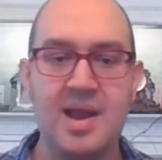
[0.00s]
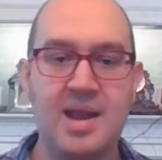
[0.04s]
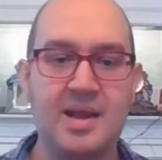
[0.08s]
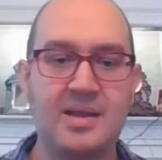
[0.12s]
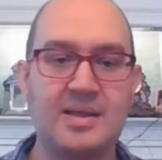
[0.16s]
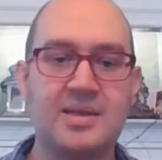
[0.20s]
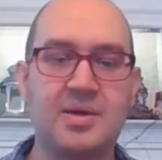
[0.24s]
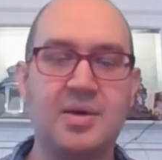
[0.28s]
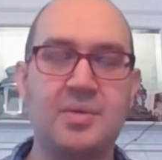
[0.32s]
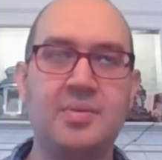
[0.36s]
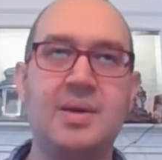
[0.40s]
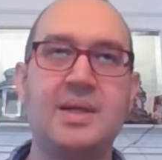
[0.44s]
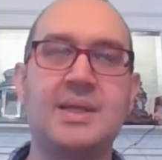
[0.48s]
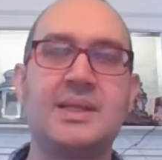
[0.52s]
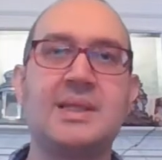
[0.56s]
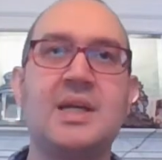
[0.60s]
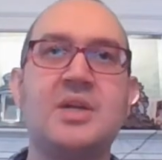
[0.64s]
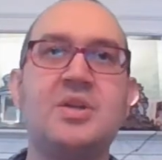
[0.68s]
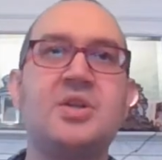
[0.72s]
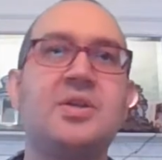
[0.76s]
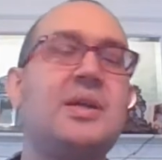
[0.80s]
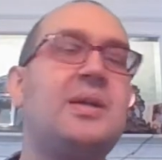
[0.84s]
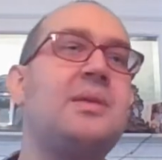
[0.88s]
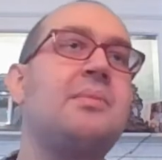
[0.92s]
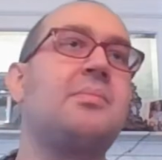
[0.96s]
And so
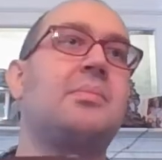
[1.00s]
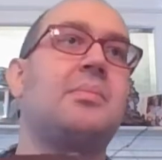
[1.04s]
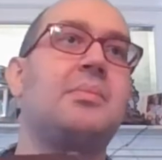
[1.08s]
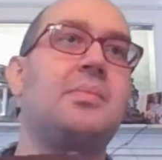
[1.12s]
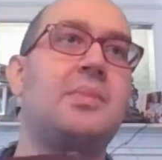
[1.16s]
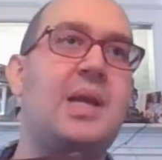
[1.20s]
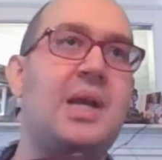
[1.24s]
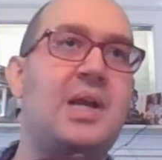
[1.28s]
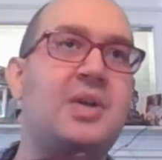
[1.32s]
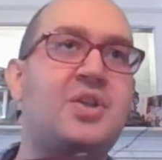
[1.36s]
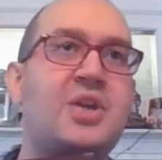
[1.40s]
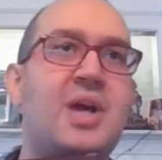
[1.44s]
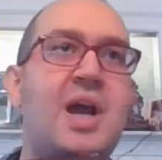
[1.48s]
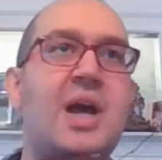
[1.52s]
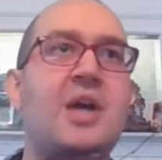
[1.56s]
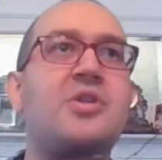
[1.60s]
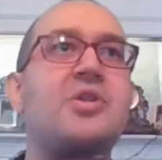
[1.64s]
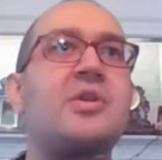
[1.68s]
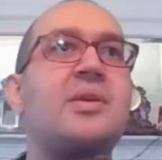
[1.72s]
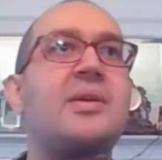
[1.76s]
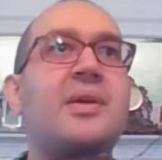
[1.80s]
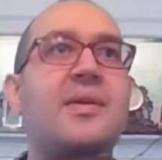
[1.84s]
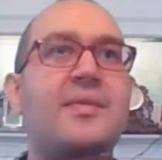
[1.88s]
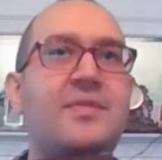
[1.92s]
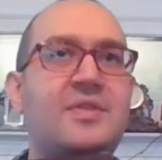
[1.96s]
essentially, each
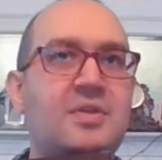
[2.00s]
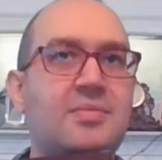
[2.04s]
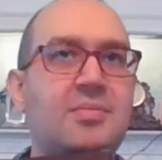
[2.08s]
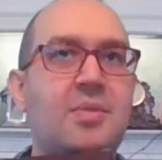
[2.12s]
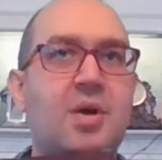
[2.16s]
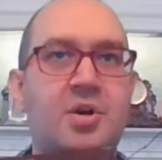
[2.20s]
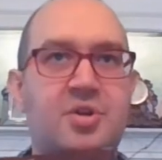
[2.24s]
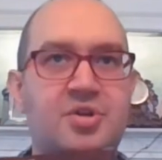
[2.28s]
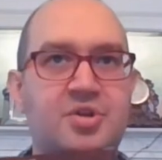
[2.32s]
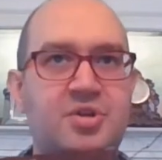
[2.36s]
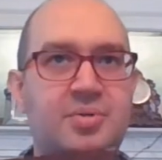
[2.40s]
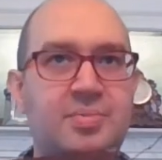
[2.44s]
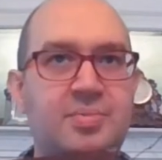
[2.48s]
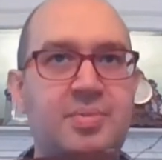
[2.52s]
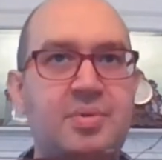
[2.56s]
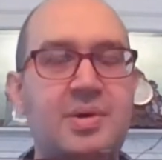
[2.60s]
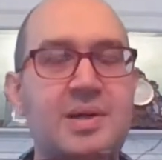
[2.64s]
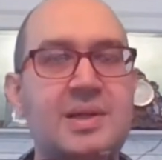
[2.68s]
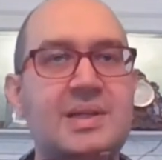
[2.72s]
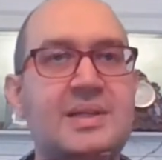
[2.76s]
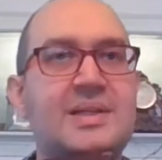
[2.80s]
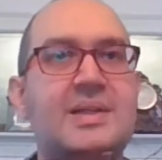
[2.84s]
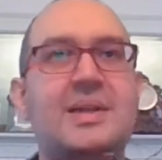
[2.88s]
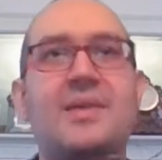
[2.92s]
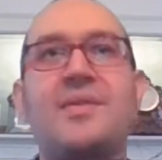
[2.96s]
action gives you marginal
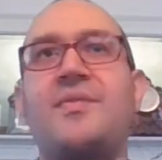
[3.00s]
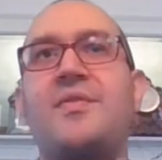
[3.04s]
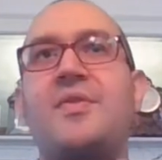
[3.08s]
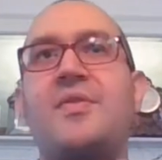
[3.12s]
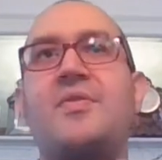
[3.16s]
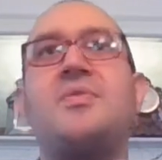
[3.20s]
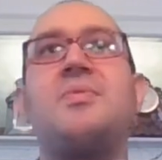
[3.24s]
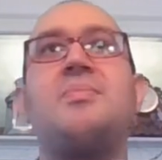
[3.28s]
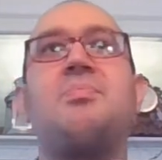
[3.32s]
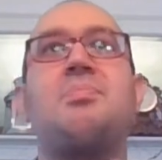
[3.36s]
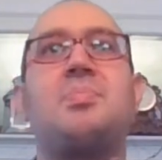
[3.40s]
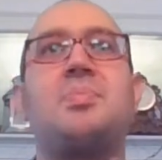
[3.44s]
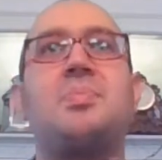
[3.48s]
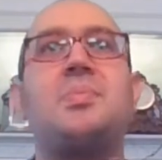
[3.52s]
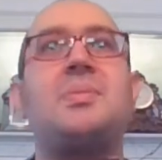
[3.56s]
points, and if you